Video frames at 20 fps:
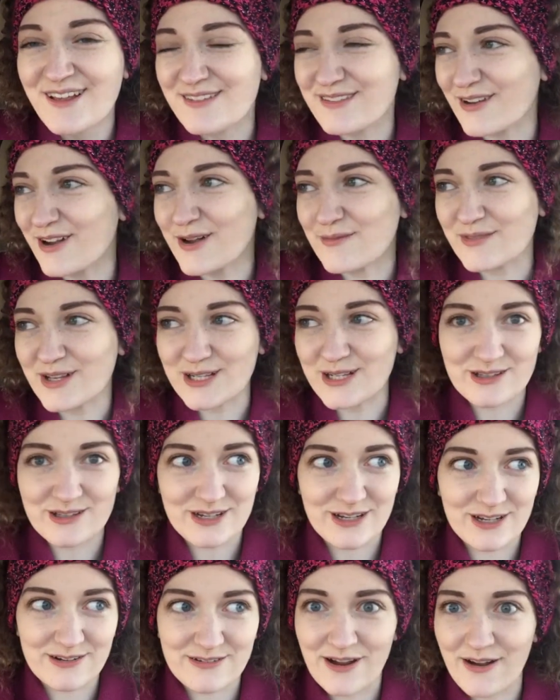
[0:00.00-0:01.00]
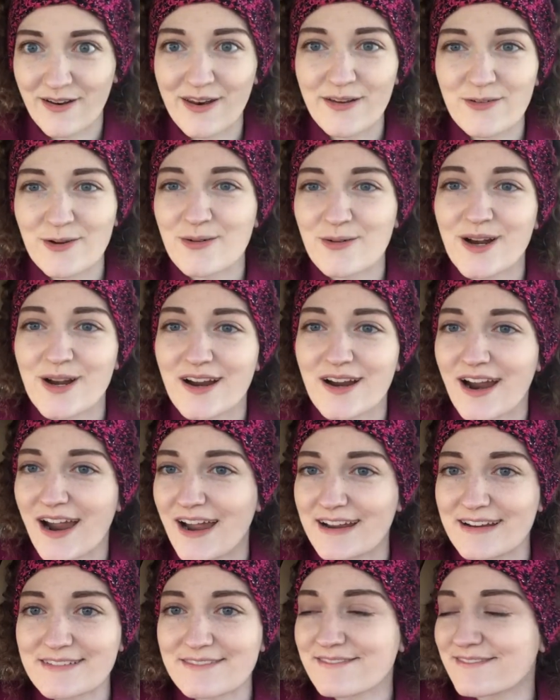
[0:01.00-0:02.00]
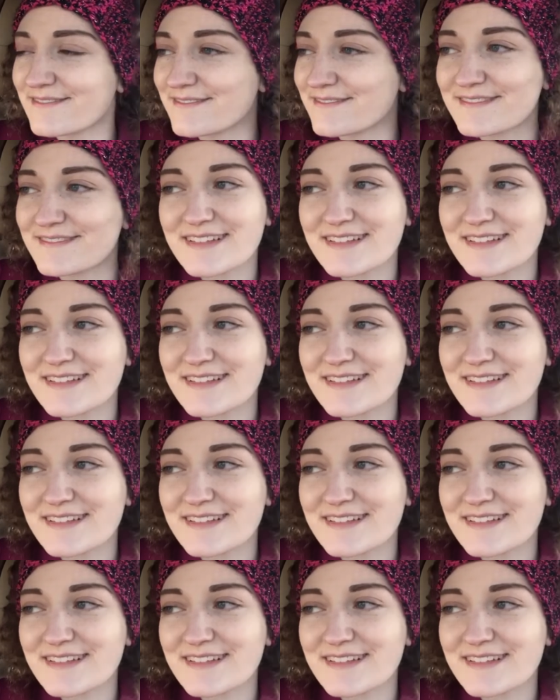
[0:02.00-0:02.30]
Sorry, I'm like looking around everywhere.